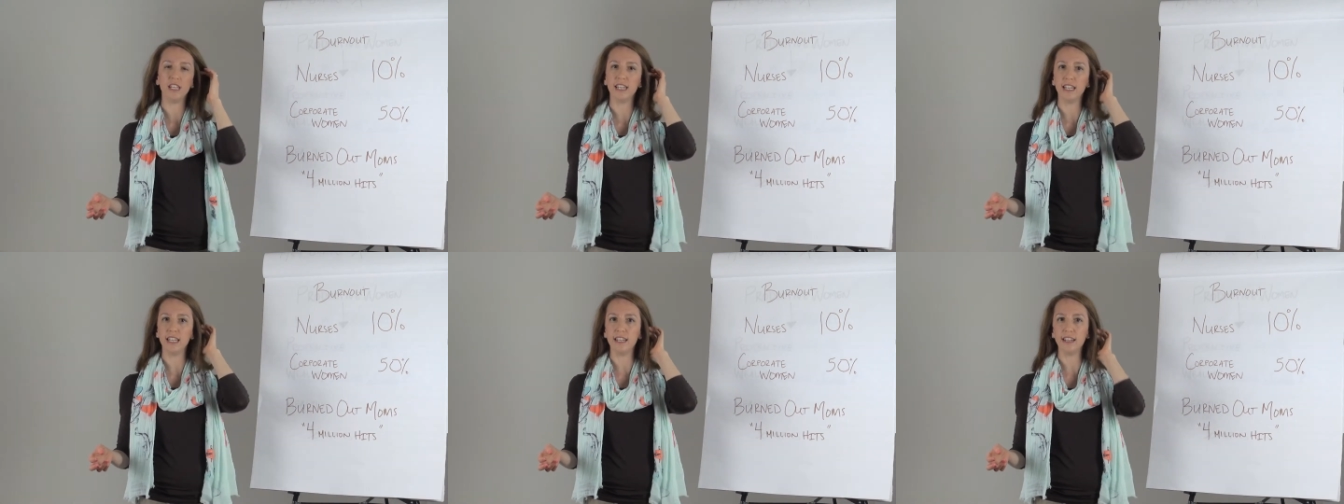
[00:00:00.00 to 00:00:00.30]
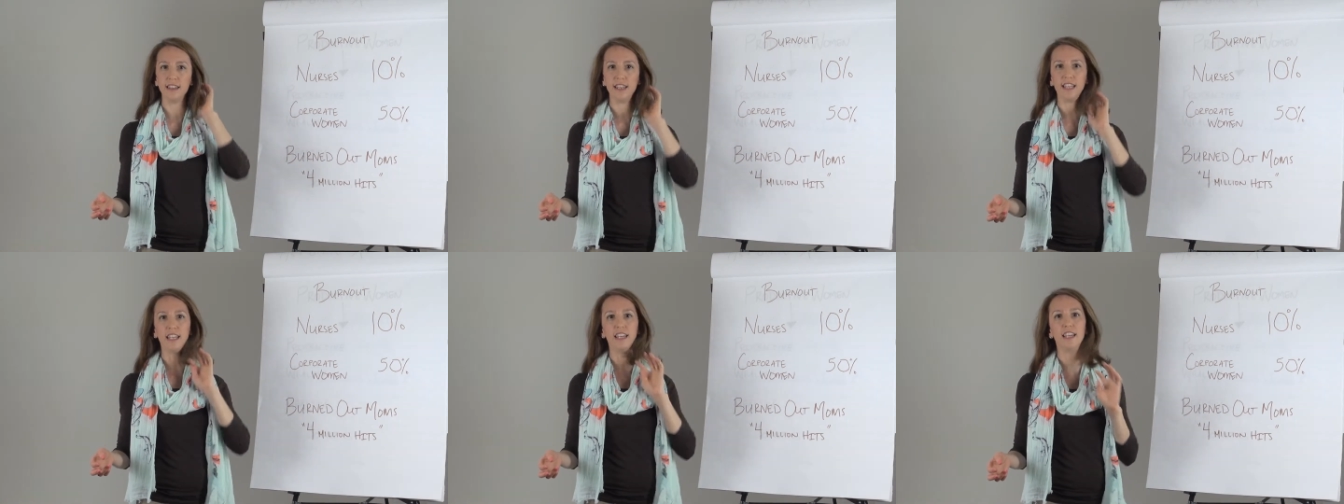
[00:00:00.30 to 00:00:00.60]

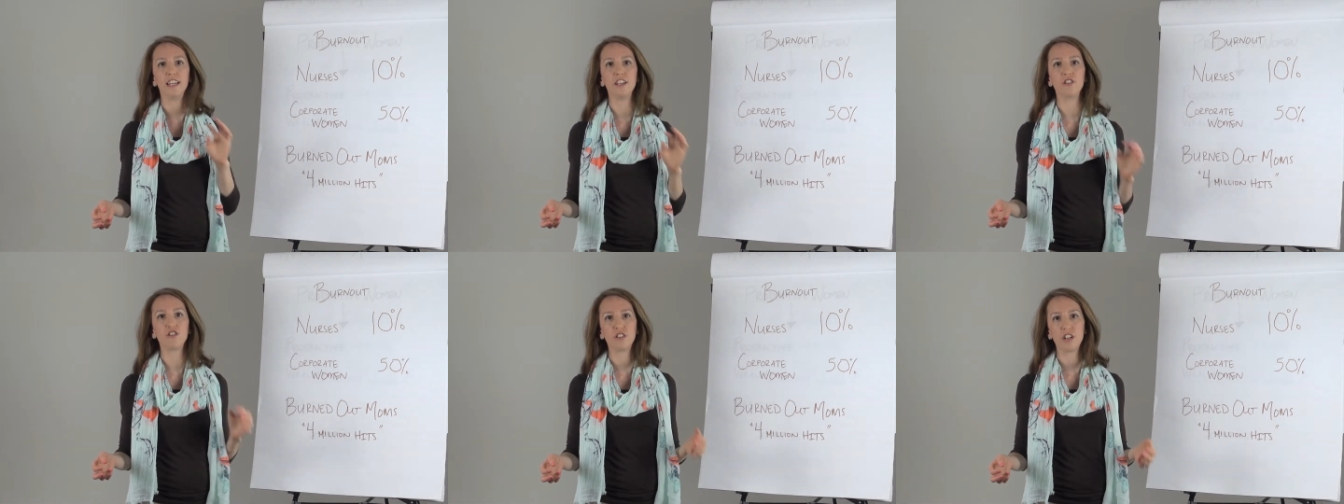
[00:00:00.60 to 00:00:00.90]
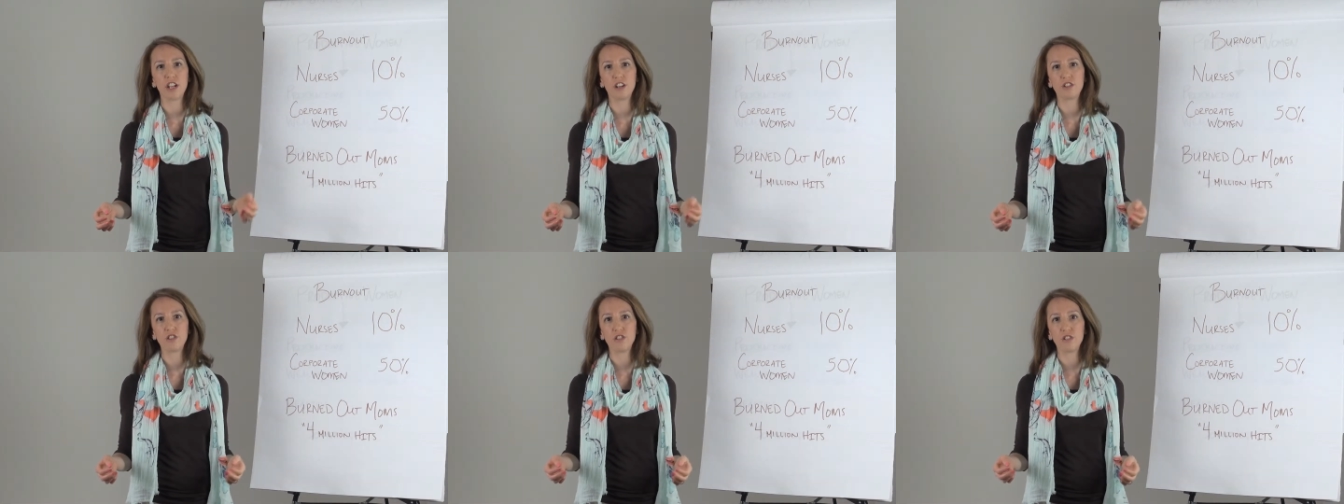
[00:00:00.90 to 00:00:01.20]
in the
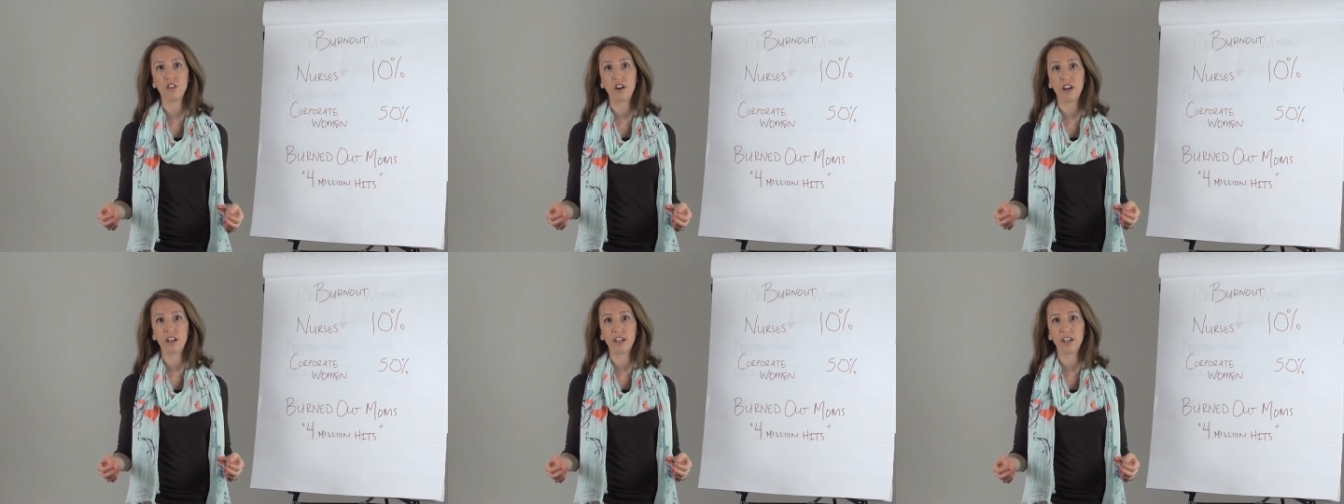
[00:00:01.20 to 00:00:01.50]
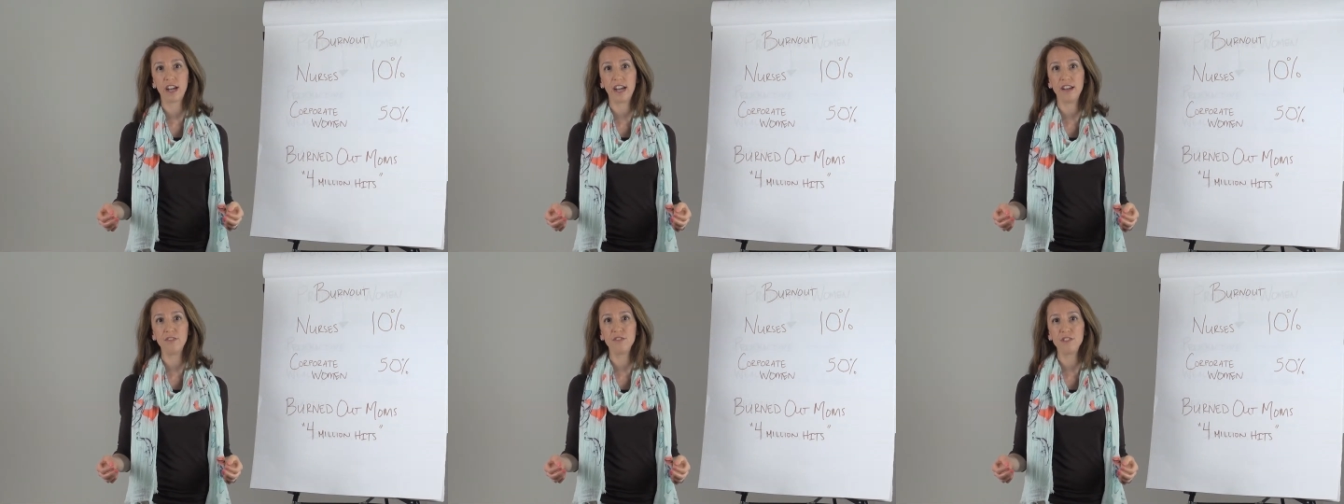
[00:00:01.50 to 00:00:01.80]
International
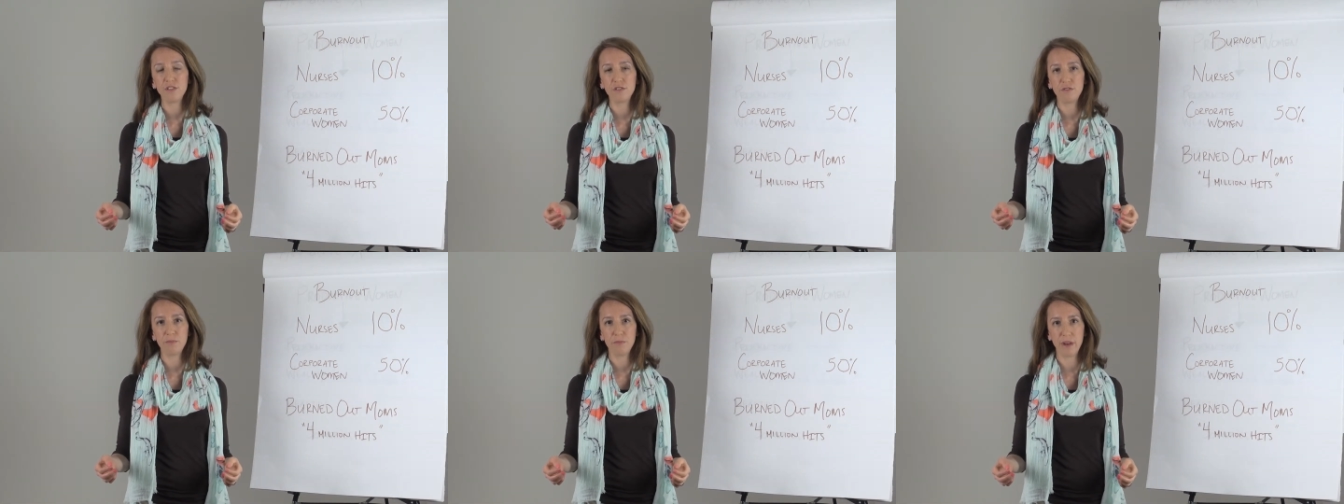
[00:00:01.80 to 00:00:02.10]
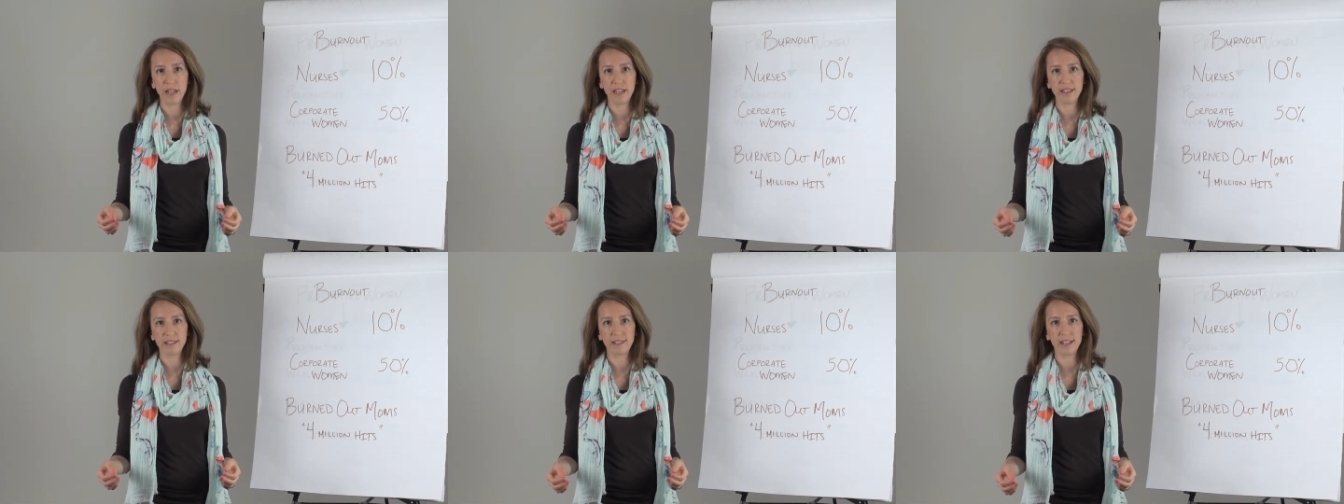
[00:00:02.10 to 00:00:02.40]
Archives of
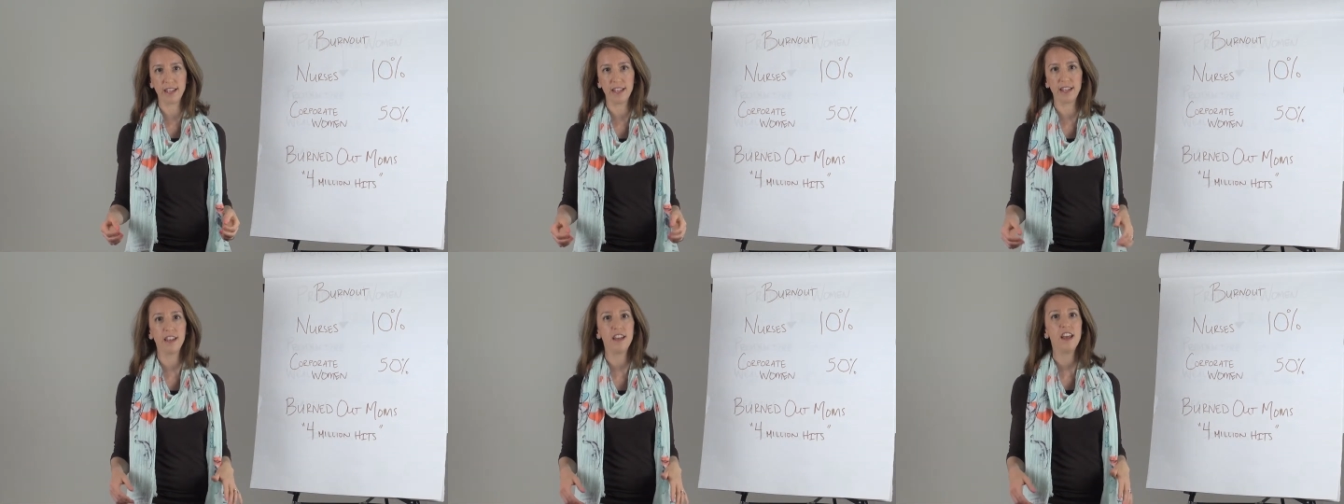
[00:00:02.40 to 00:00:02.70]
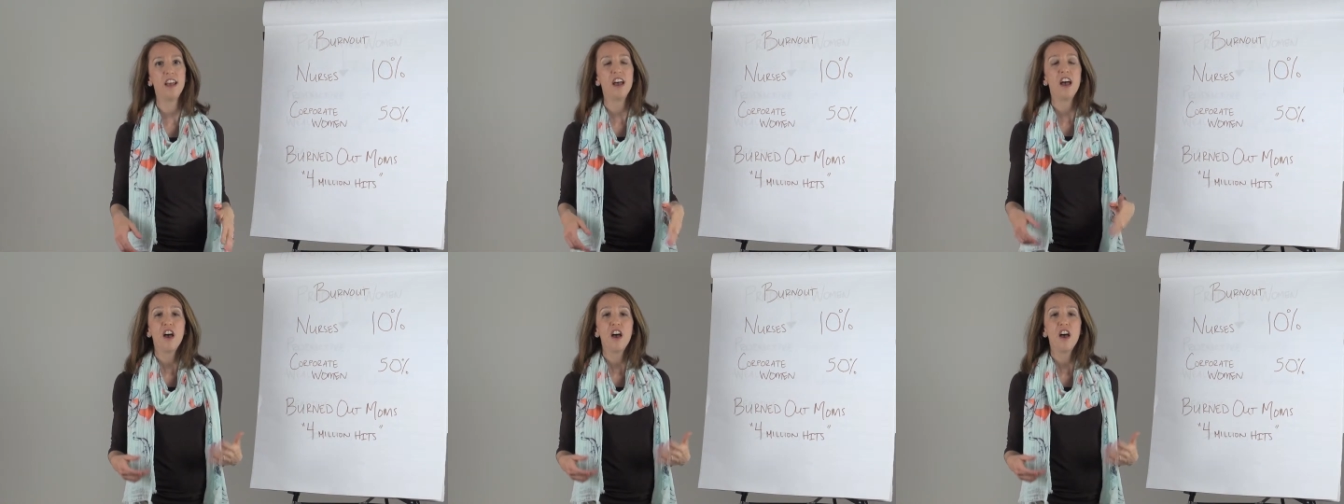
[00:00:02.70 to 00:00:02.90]
Medicine